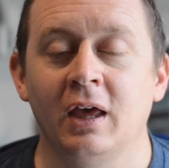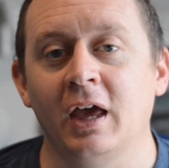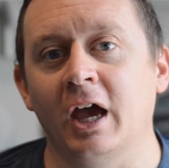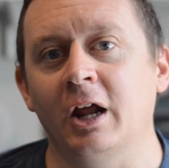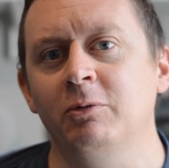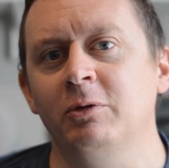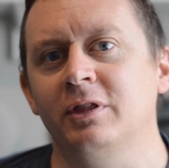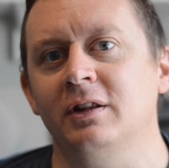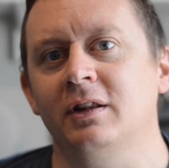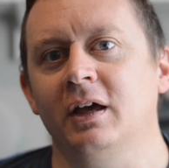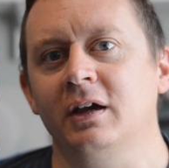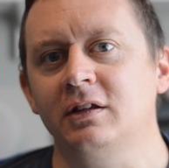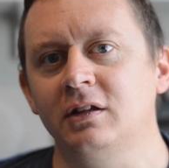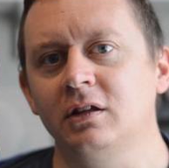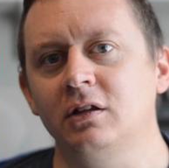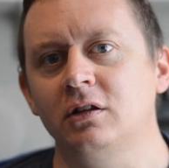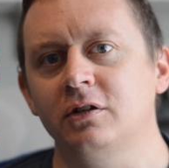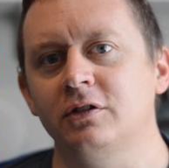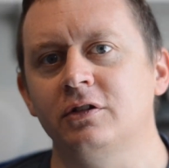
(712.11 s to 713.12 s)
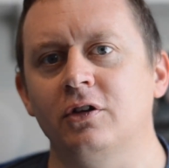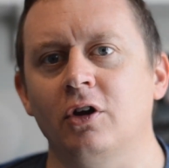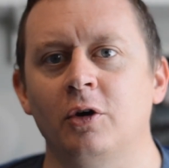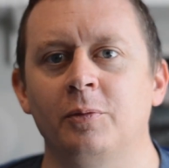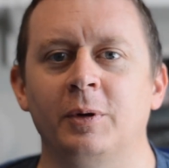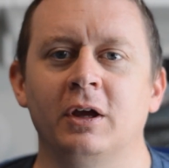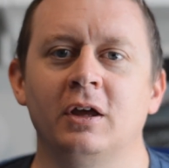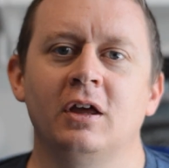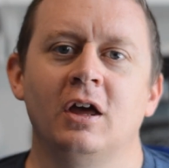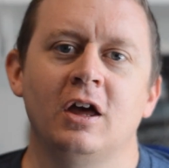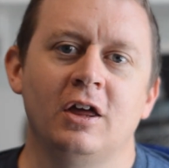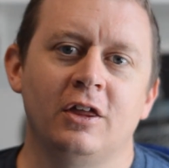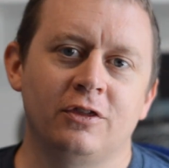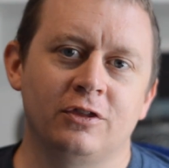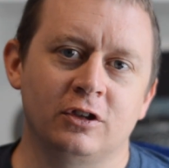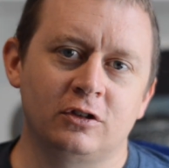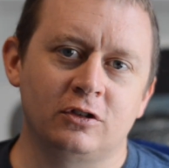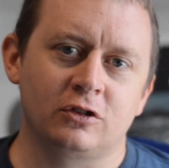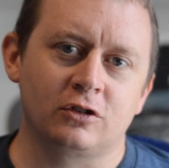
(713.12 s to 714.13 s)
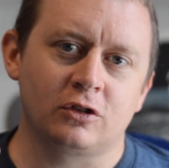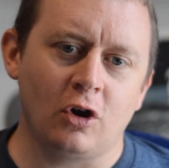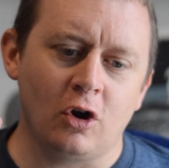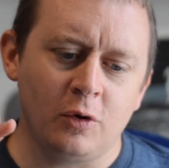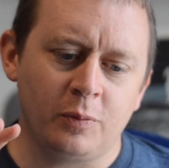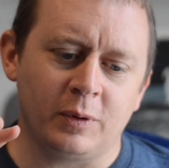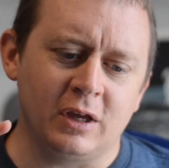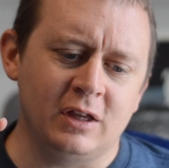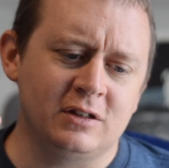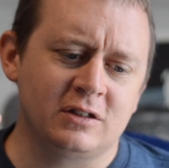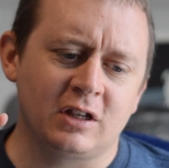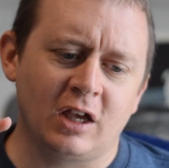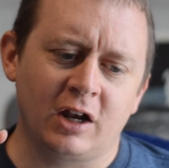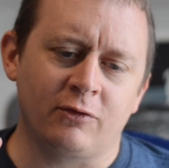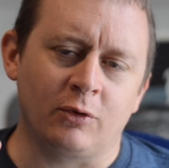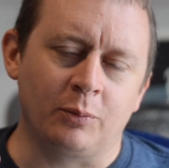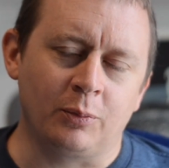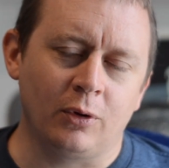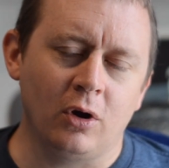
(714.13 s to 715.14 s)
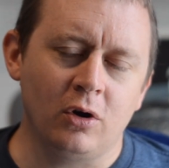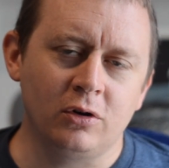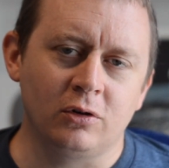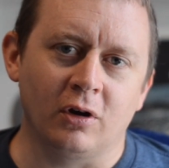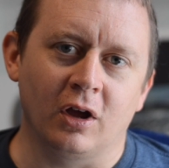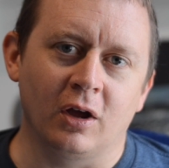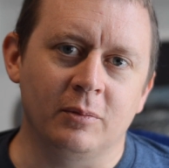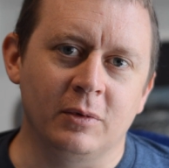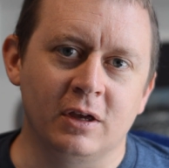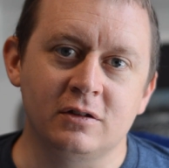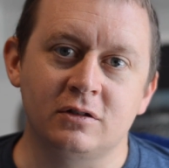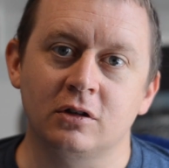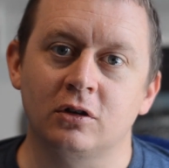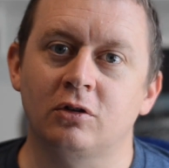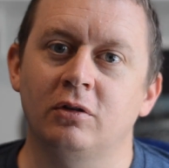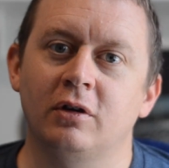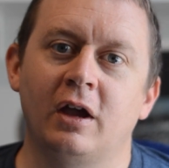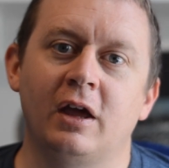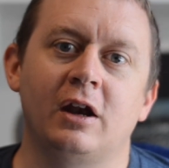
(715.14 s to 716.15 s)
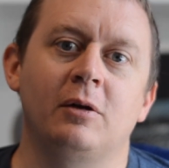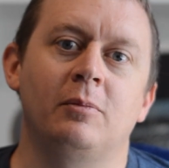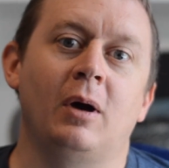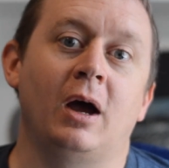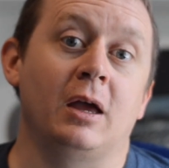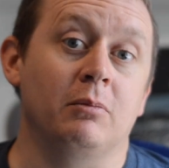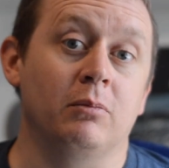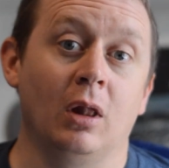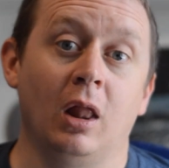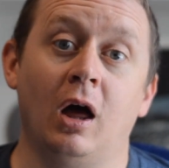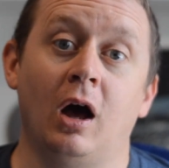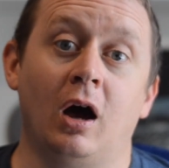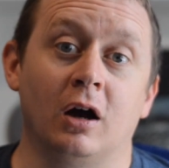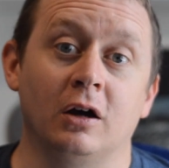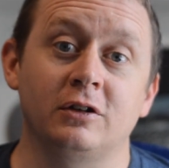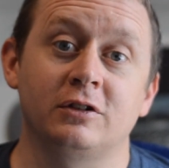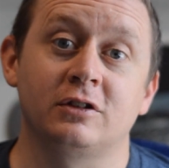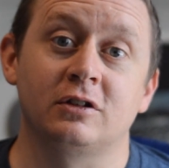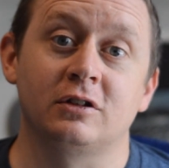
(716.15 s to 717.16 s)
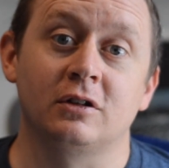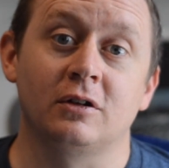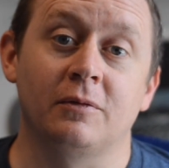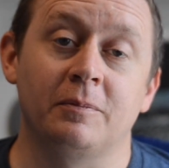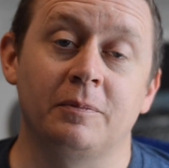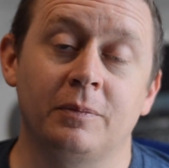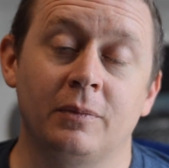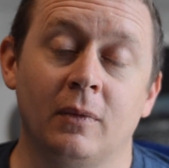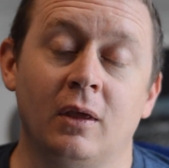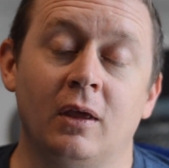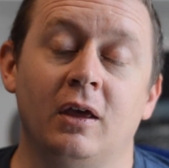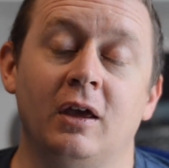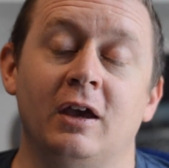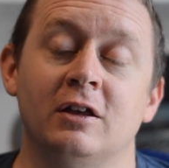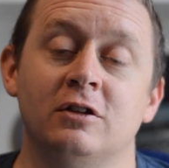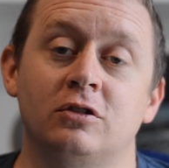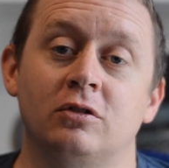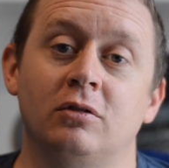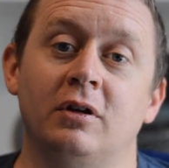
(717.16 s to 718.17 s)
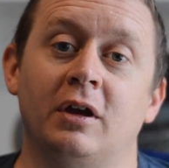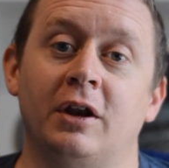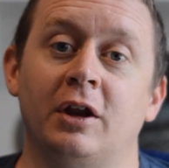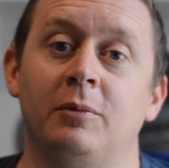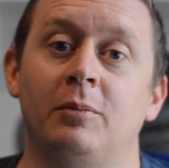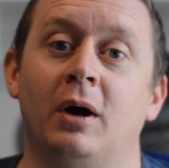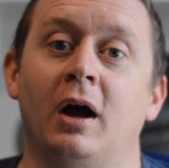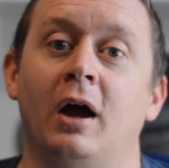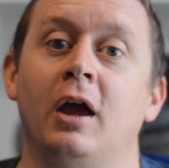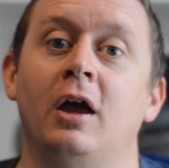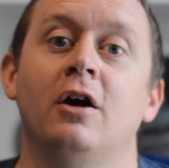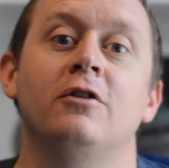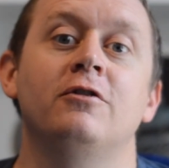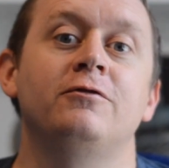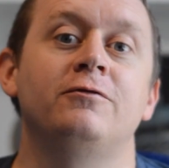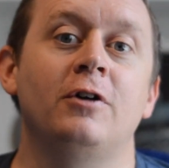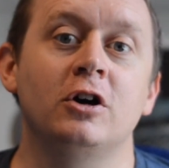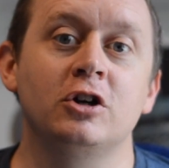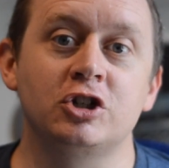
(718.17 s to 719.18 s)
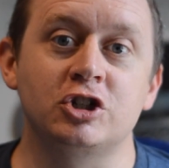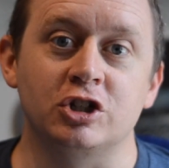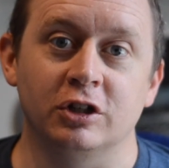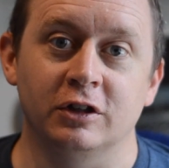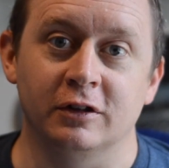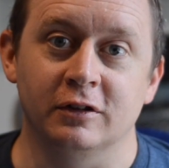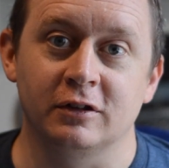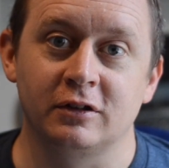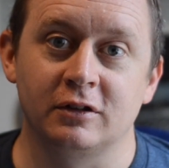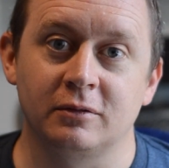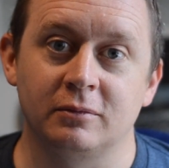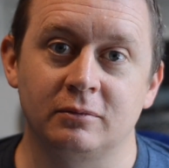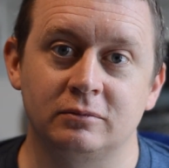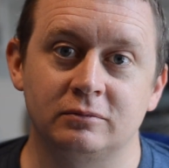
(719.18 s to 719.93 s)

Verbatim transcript: And with lexical scoping, the scope inside of a program isn't created by blocks, it's created by functions.